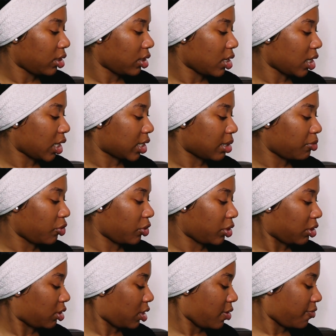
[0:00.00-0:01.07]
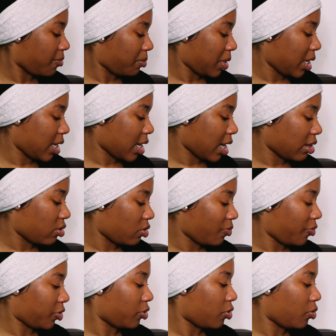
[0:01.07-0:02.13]
because I'm not gonna even be at home
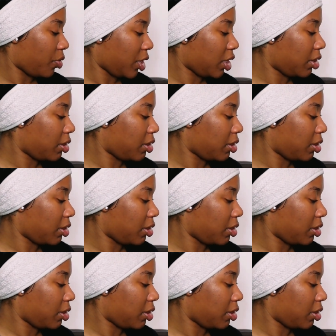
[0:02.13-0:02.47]
for the whole week.